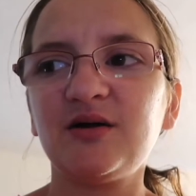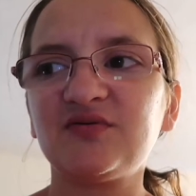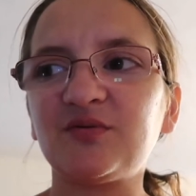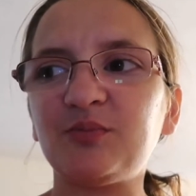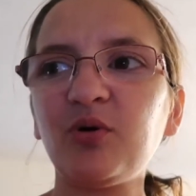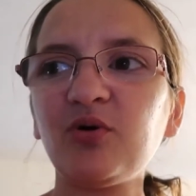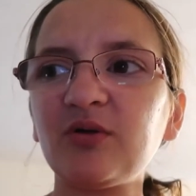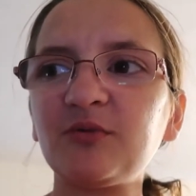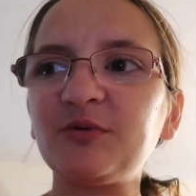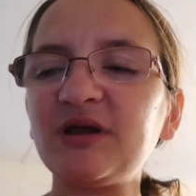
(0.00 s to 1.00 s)
So we pull
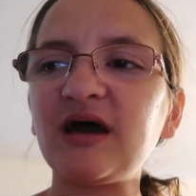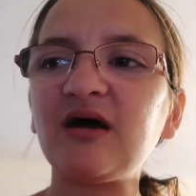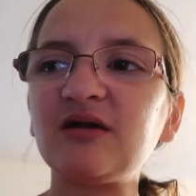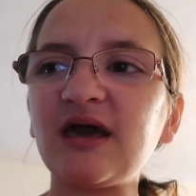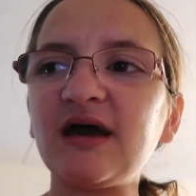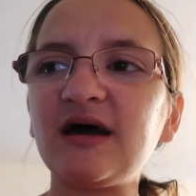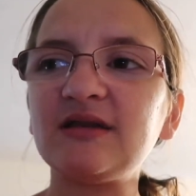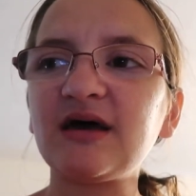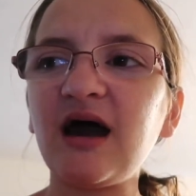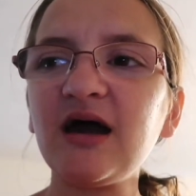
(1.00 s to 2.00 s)
it, we went out,
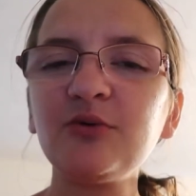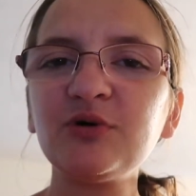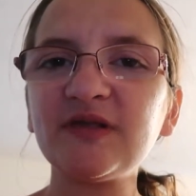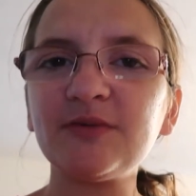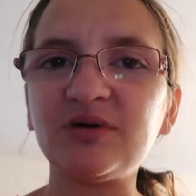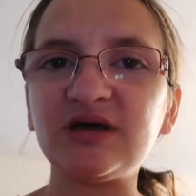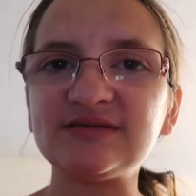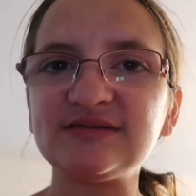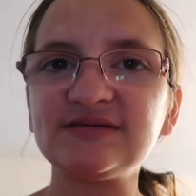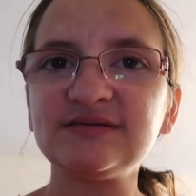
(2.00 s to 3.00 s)
and I will admit,
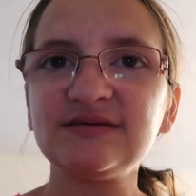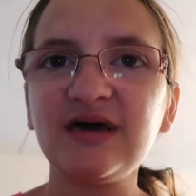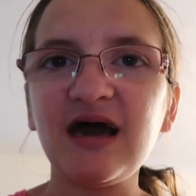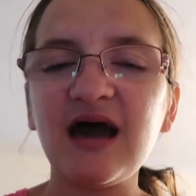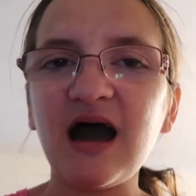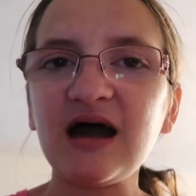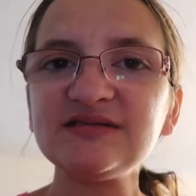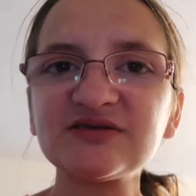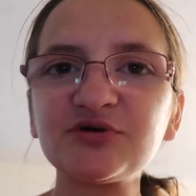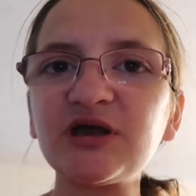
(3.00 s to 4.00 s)
I
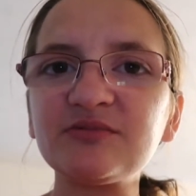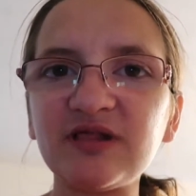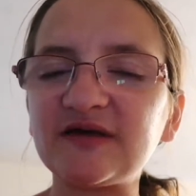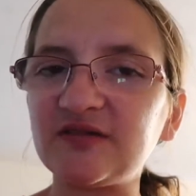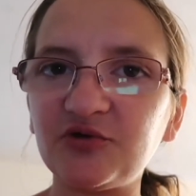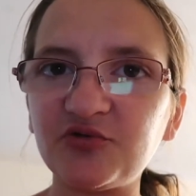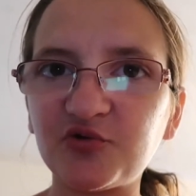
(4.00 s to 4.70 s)
screamed like a little